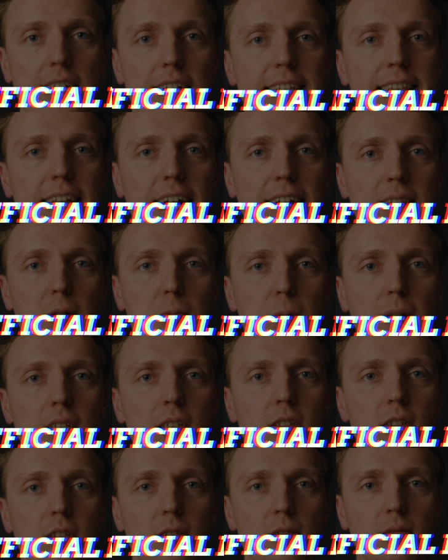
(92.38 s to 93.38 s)
Another
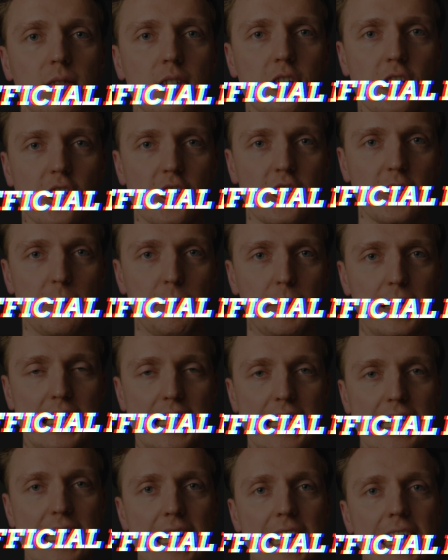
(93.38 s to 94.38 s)
way to use
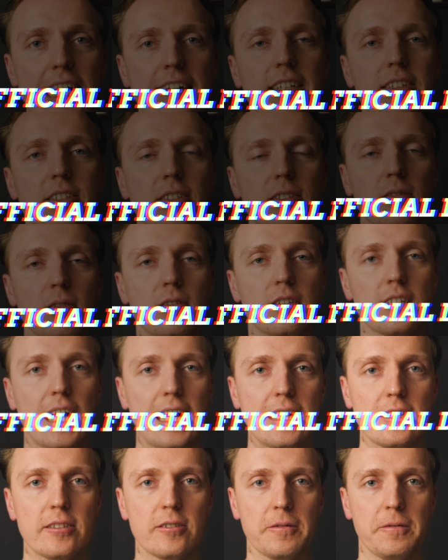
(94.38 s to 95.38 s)
ChatGPT is to
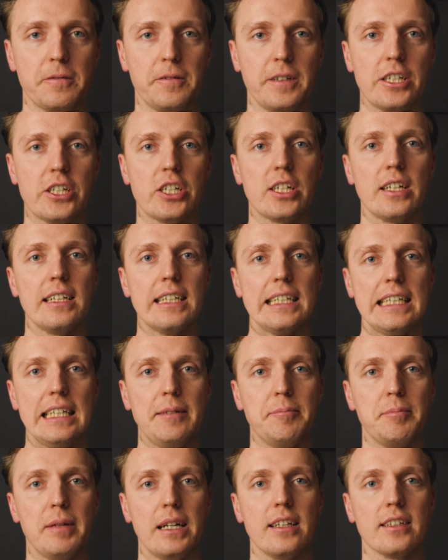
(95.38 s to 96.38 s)
write official
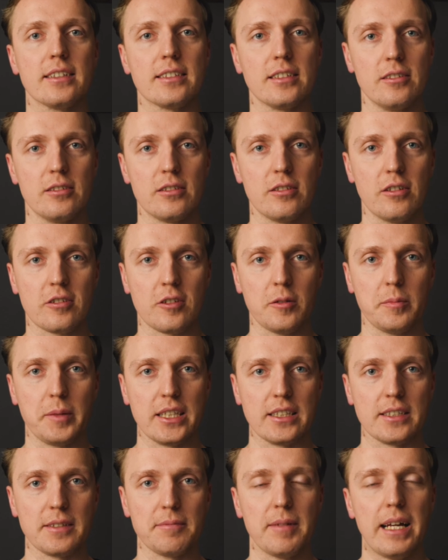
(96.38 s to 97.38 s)
emails and
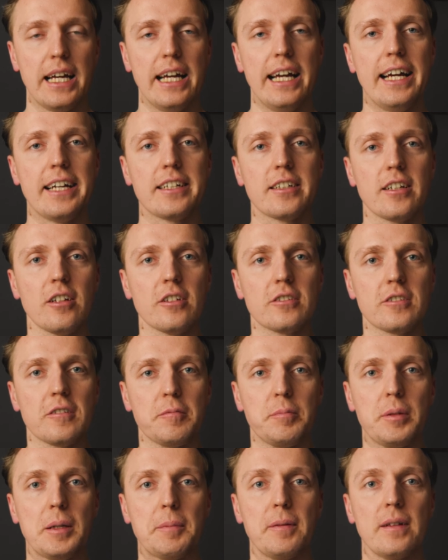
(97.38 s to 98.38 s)
documents. And a lot
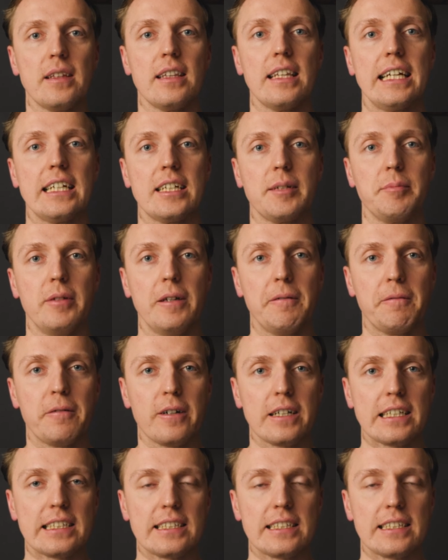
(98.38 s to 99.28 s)
of people, like me for